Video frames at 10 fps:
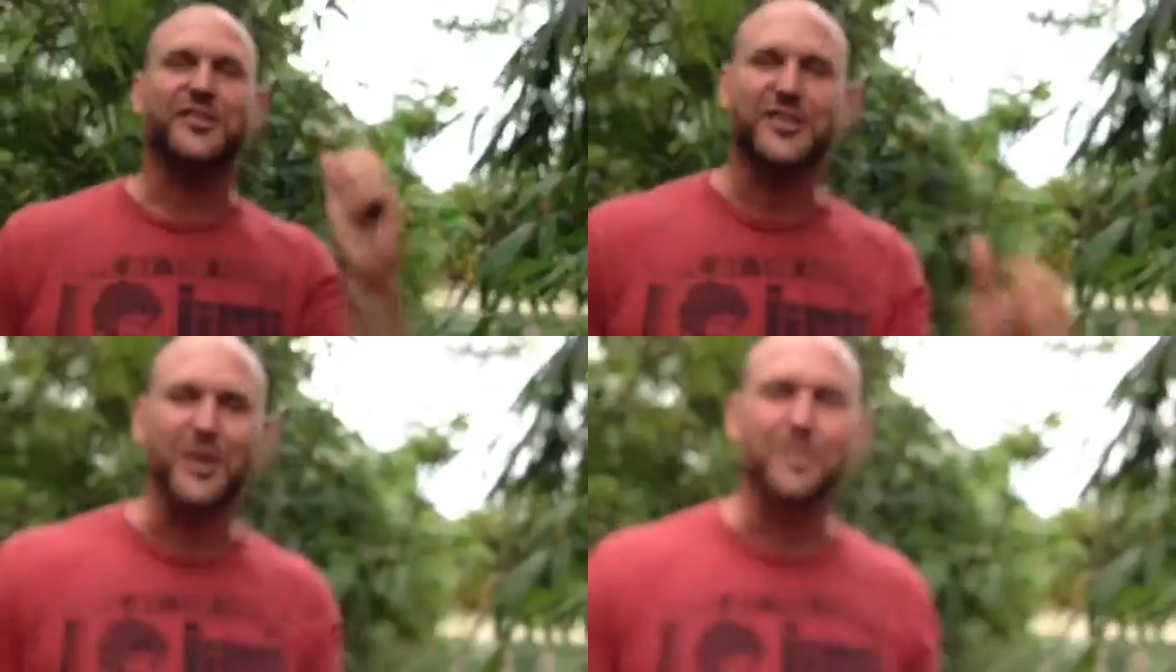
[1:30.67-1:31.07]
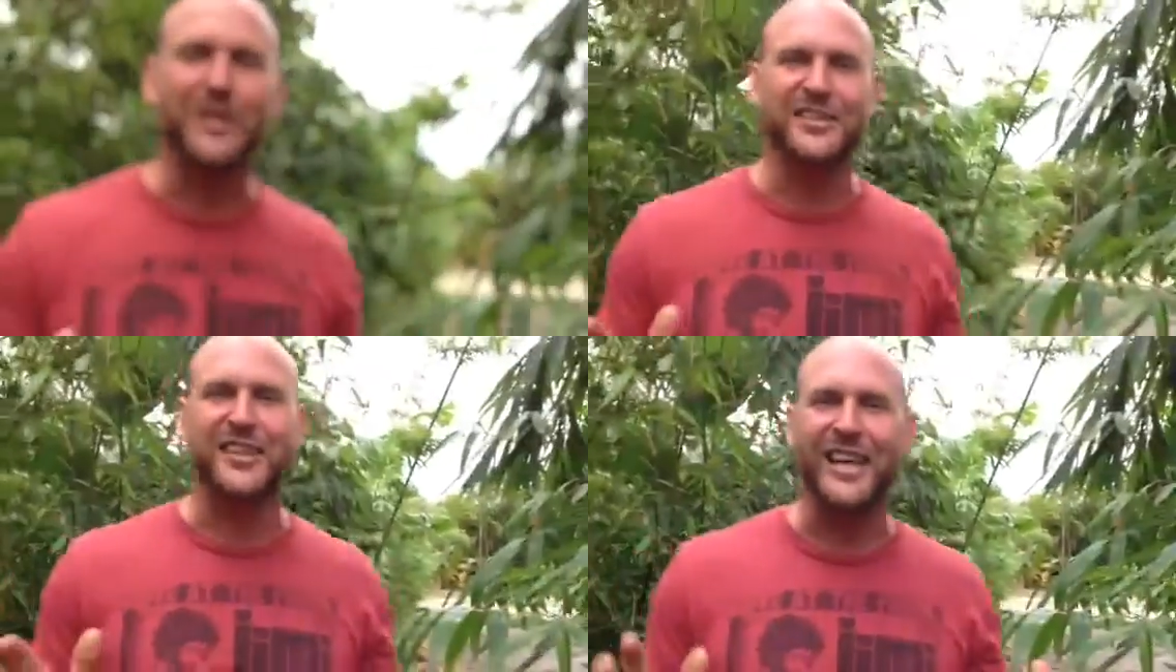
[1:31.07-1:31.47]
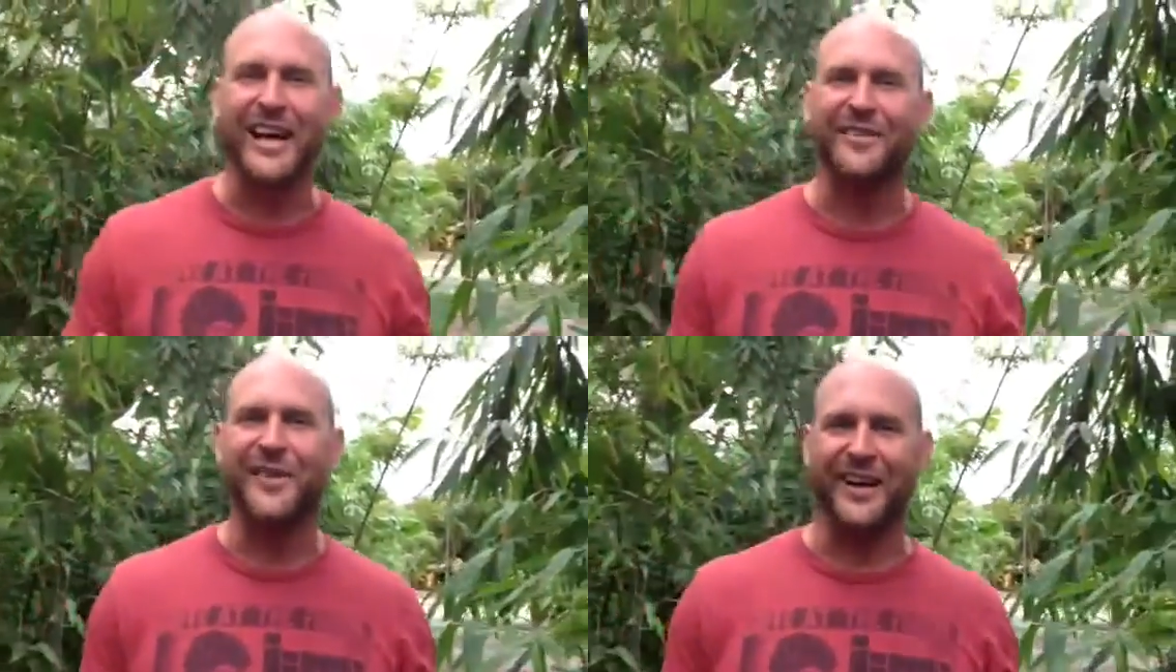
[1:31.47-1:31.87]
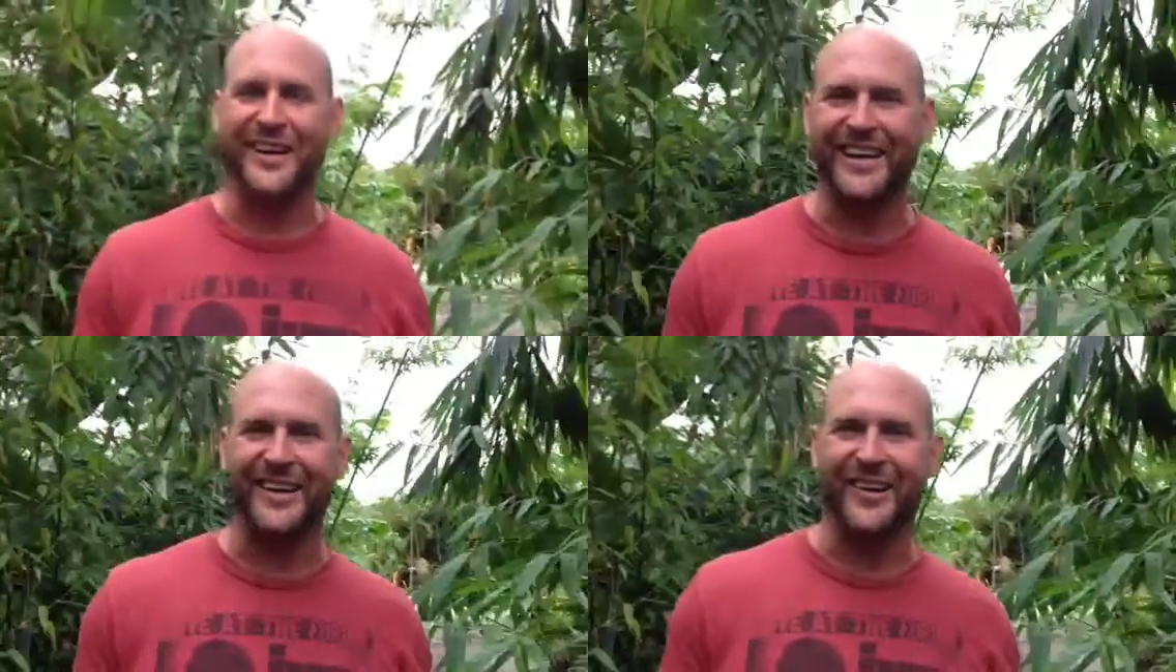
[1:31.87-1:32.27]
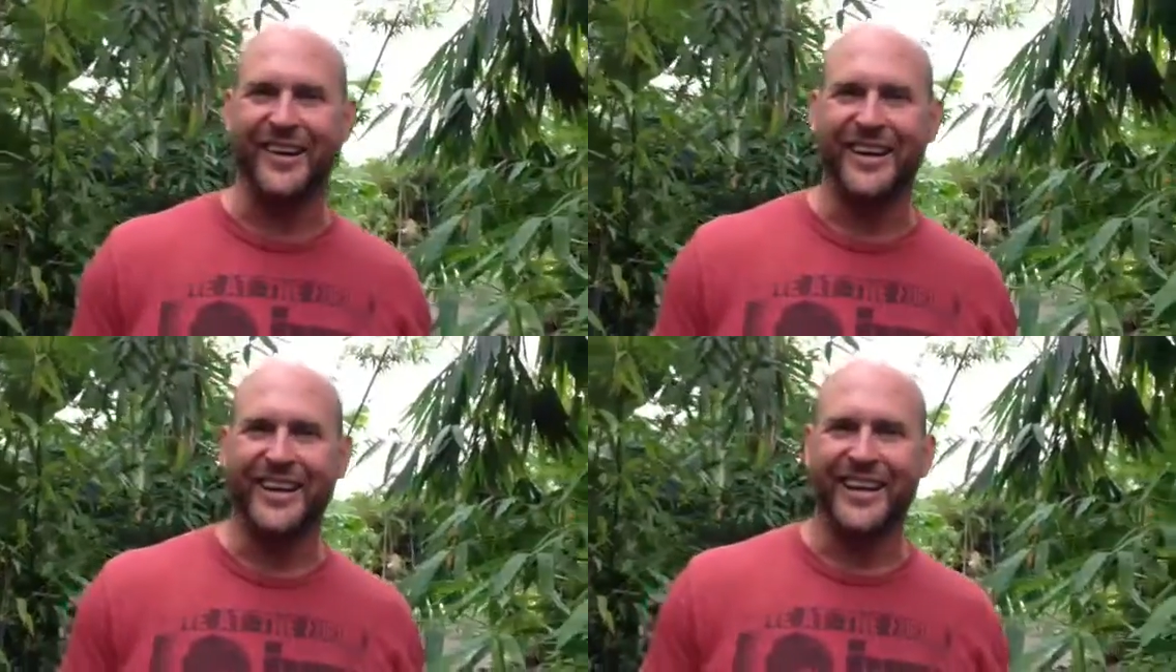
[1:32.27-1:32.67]
so much life out here
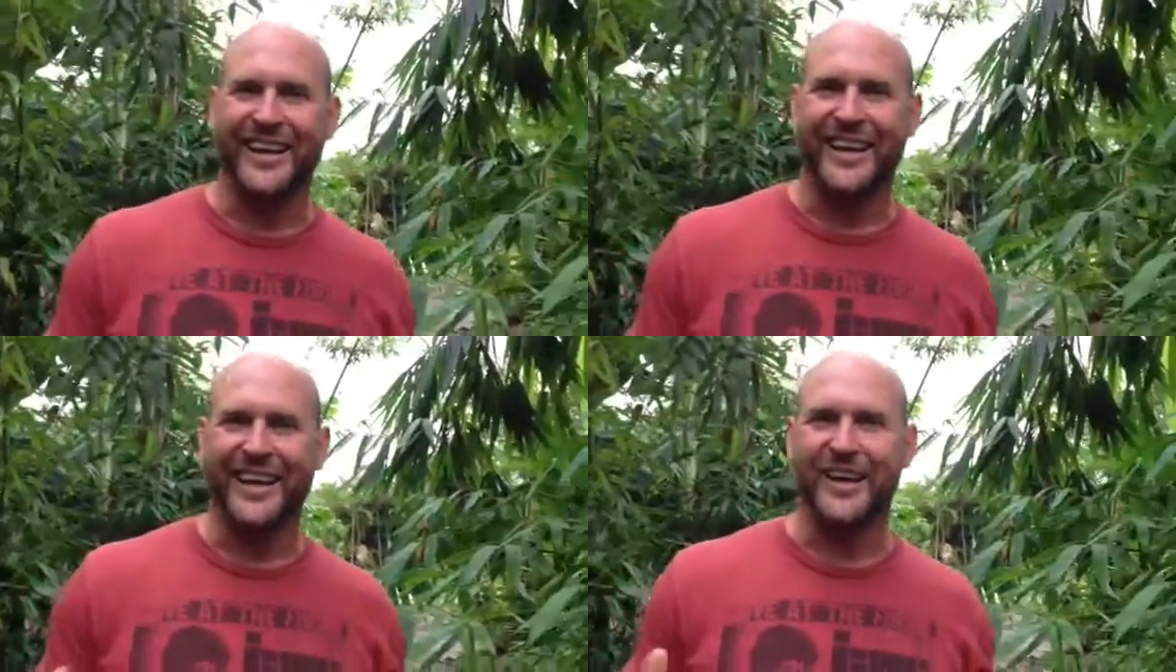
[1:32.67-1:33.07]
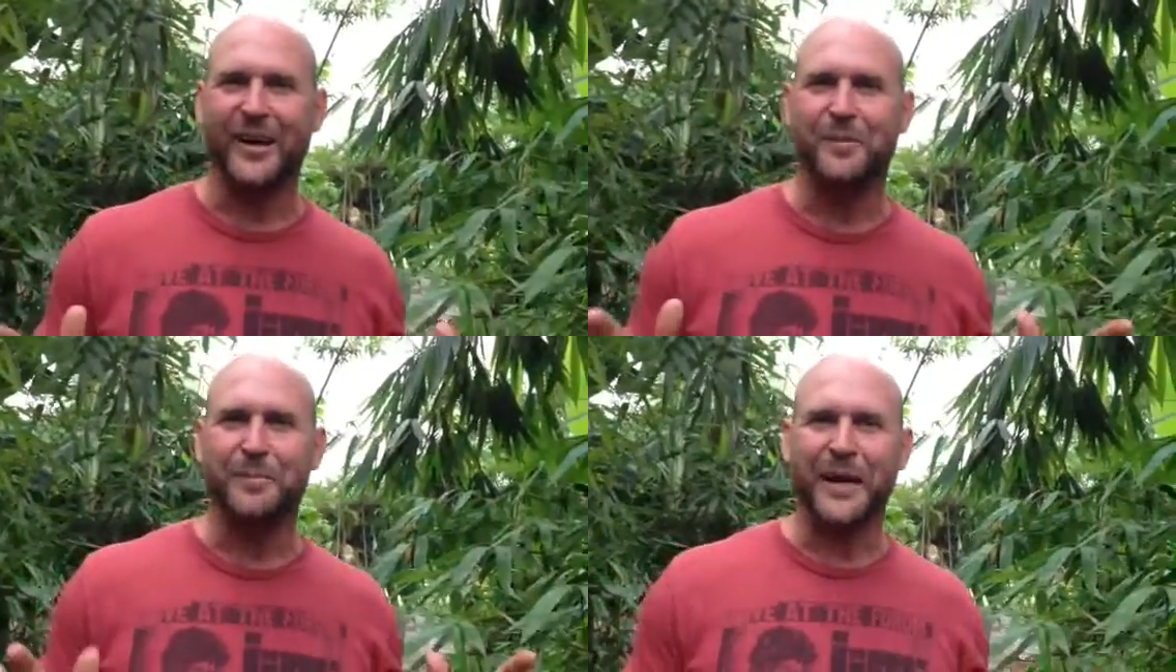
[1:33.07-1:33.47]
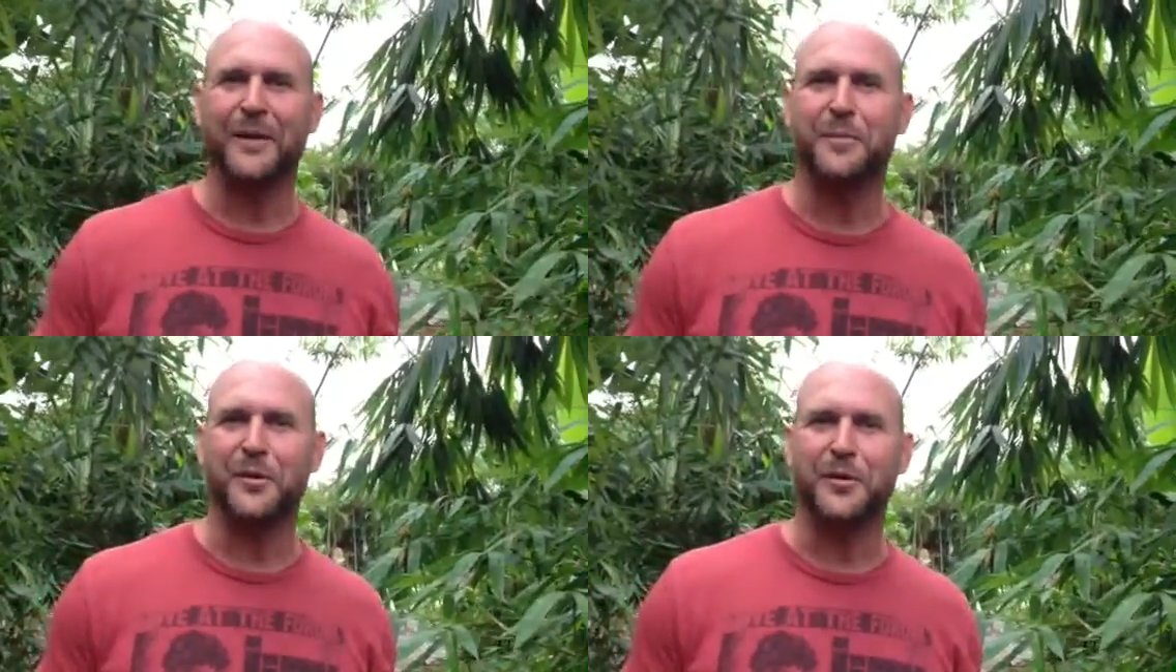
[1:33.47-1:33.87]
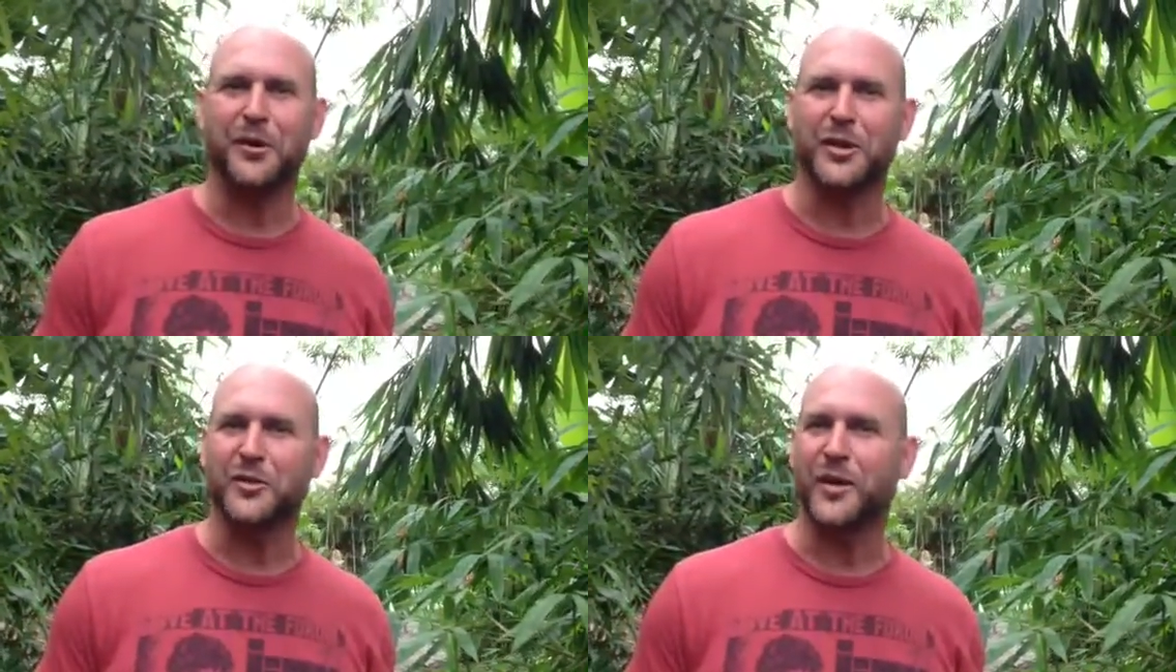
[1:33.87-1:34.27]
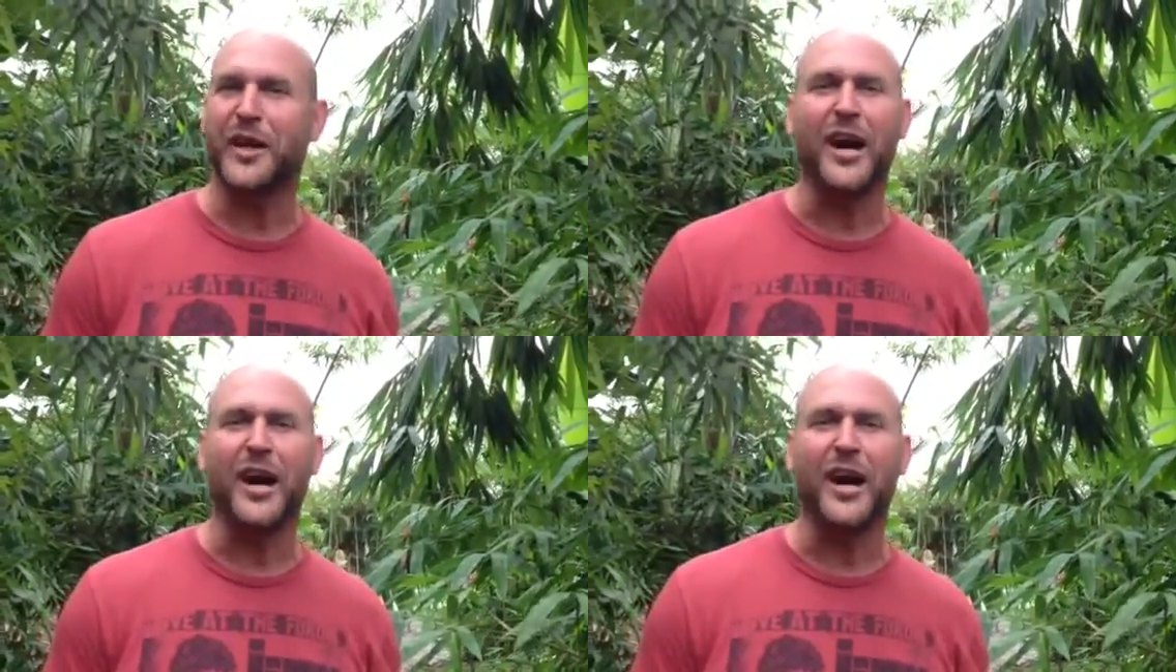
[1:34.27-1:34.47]
at our bamboo nursery.